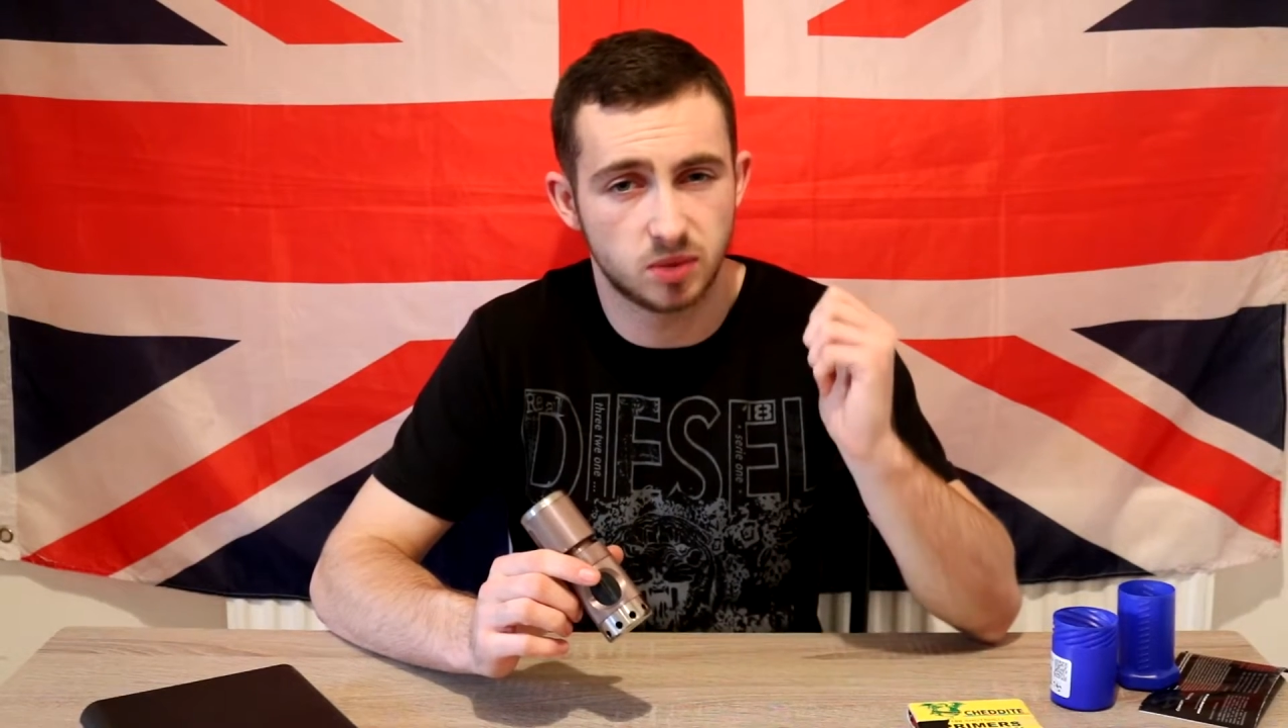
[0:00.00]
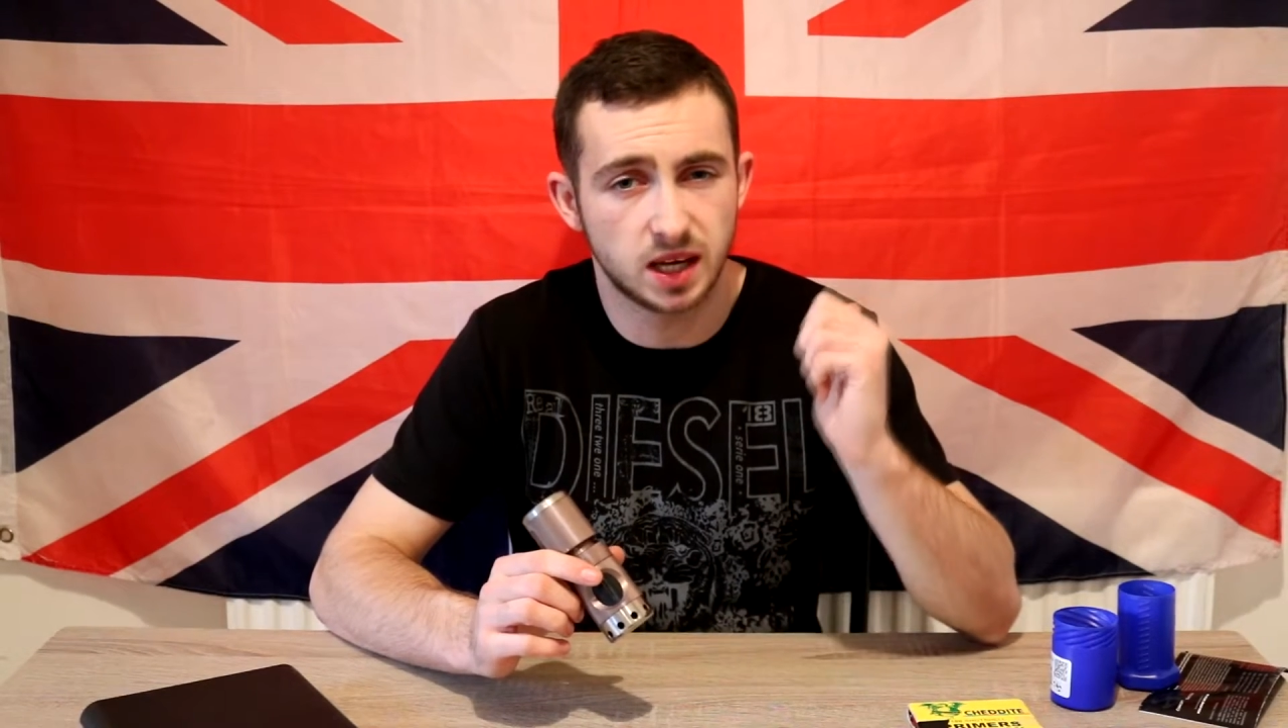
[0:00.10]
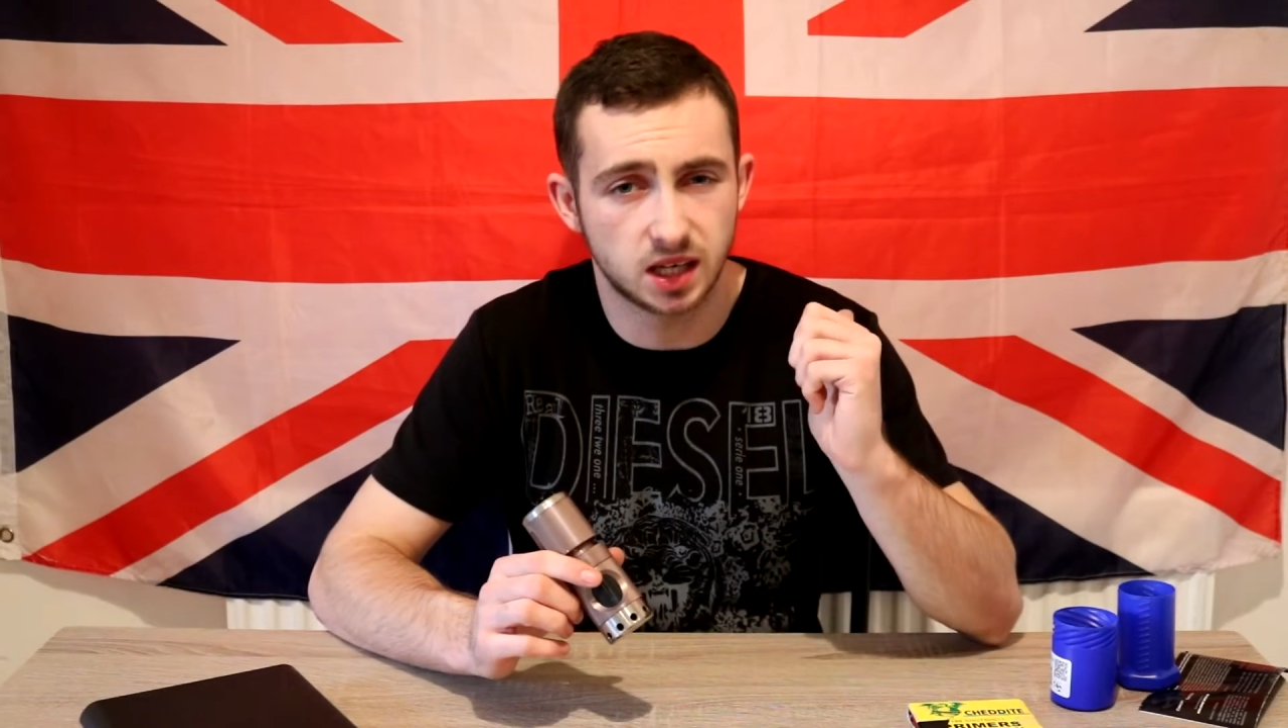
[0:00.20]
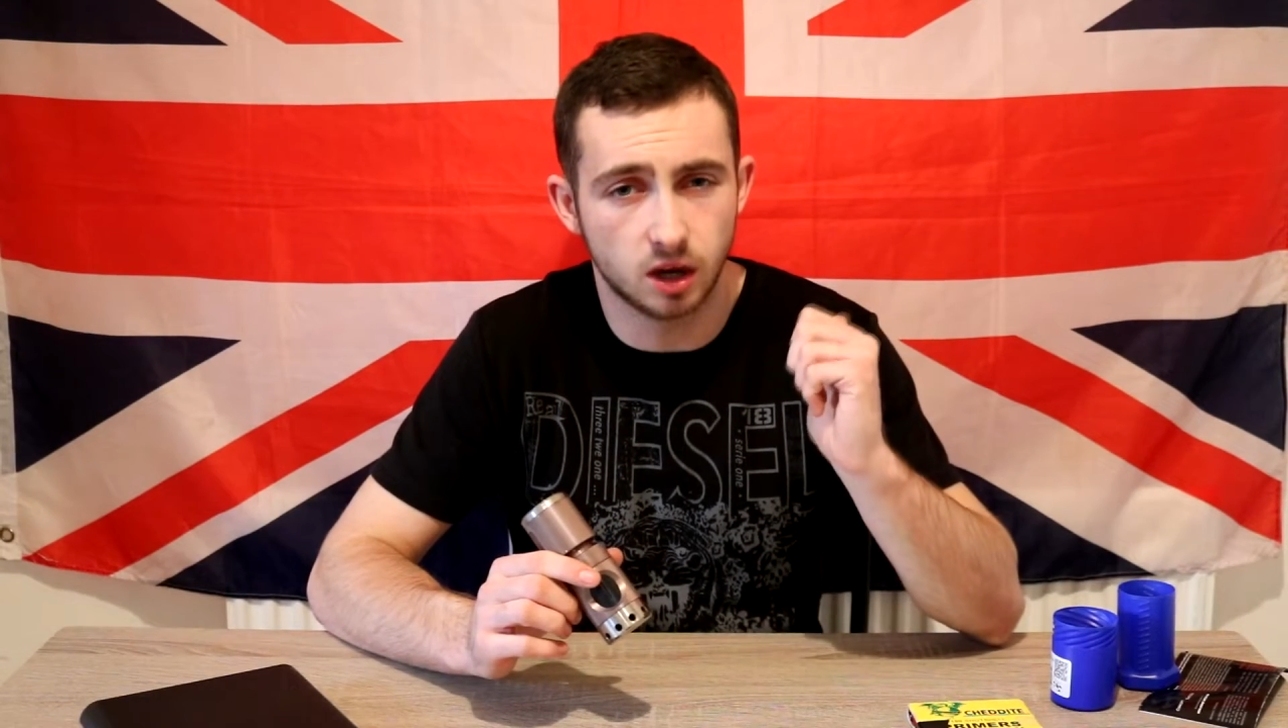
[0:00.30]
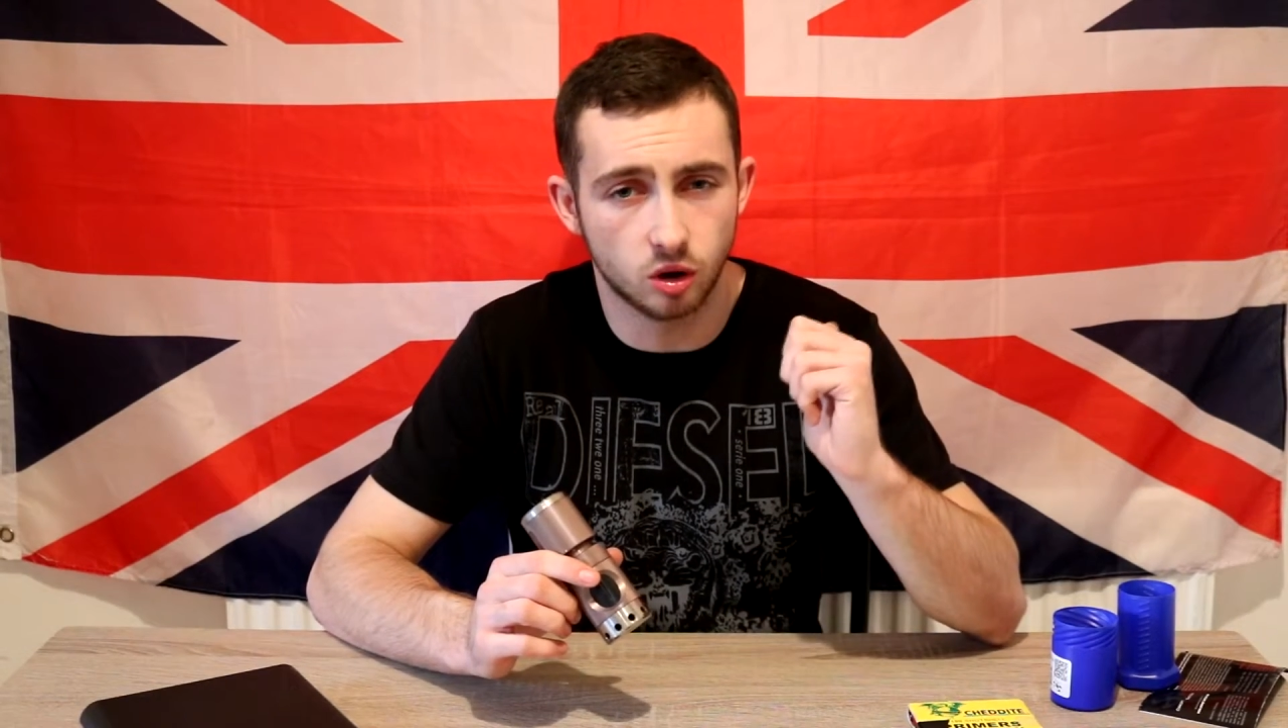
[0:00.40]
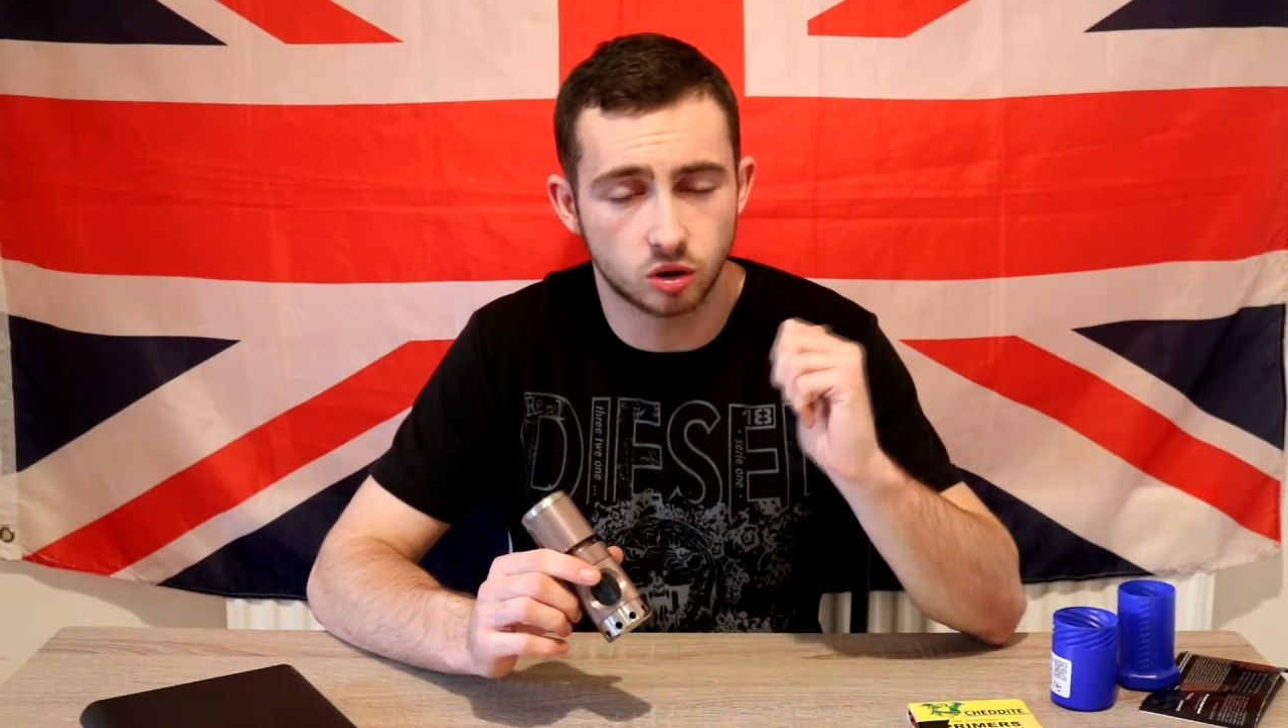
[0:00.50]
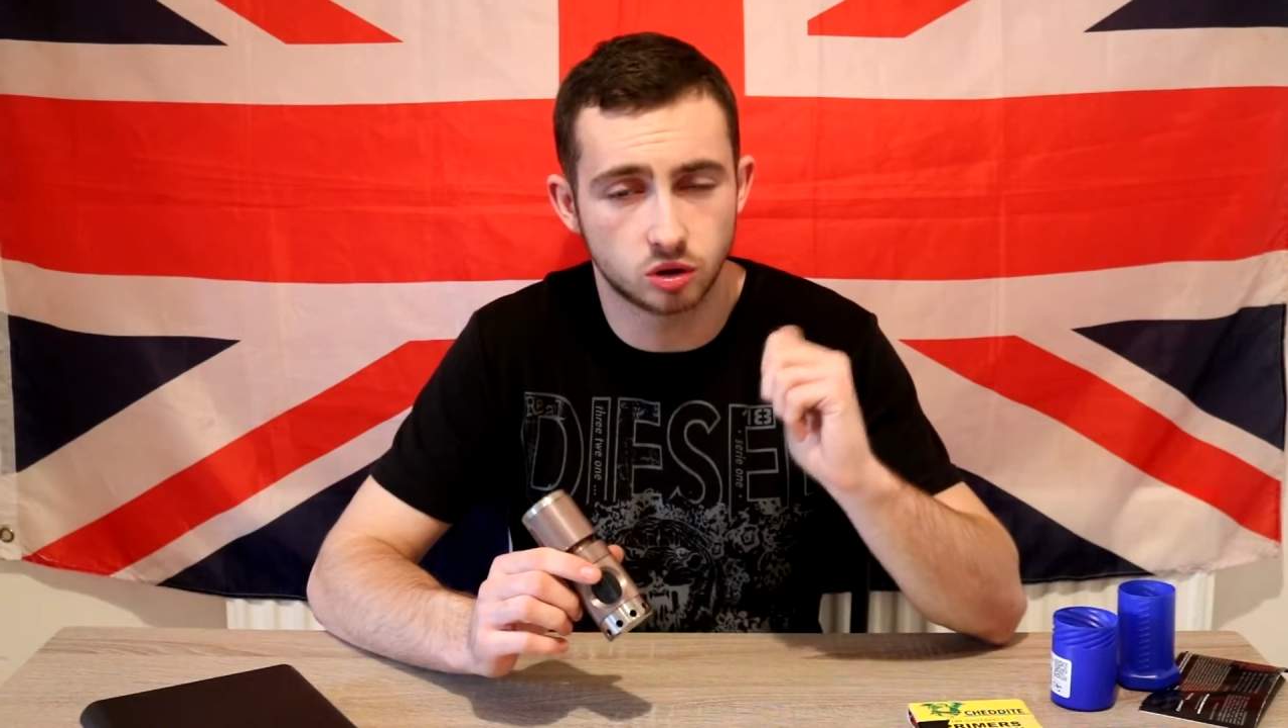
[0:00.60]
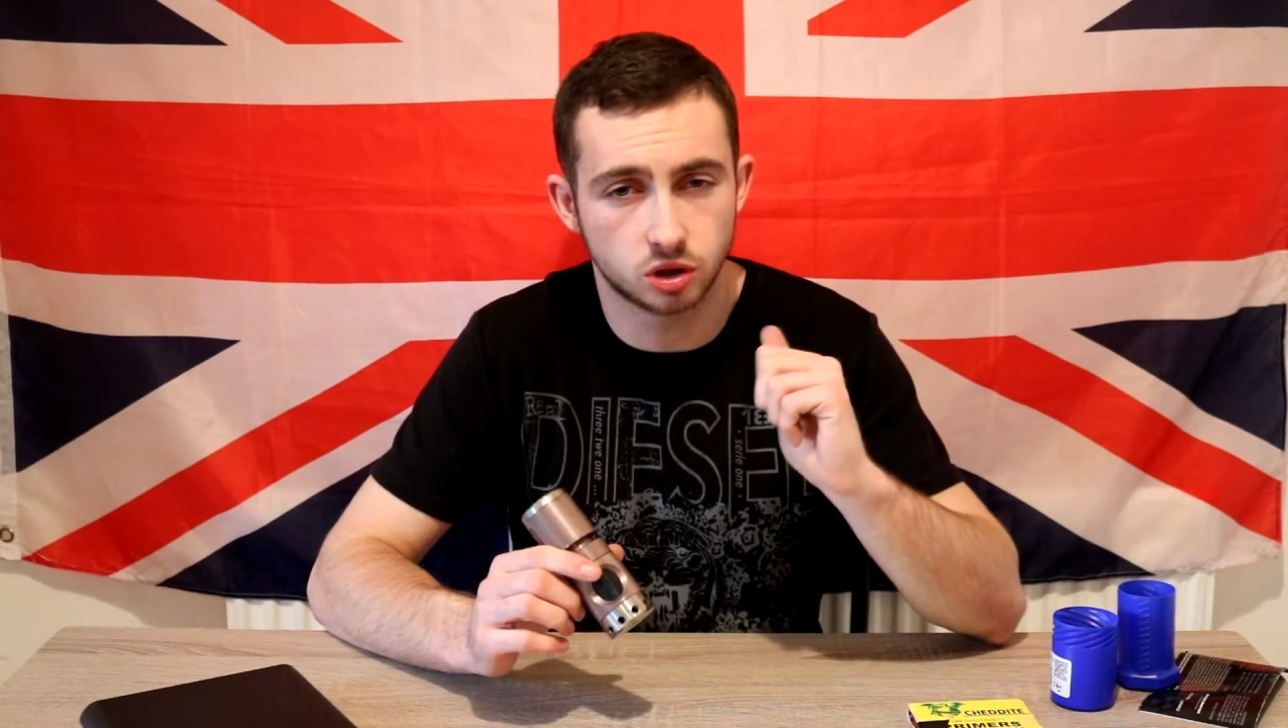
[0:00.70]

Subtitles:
making it look